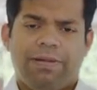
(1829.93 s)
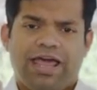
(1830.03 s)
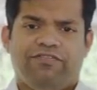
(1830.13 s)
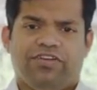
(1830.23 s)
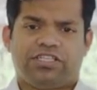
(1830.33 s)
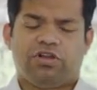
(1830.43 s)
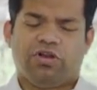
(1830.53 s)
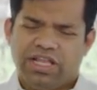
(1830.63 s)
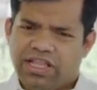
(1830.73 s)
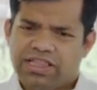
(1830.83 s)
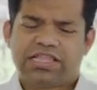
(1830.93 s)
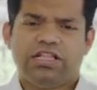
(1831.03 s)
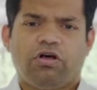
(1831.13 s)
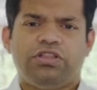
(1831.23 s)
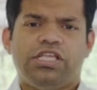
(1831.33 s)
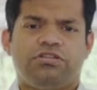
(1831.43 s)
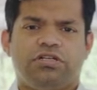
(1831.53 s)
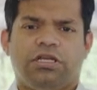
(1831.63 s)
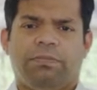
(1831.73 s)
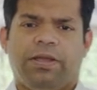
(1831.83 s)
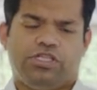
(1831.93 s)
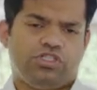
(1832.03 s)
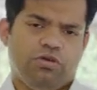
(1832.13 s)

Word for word: manifested on on these written pages.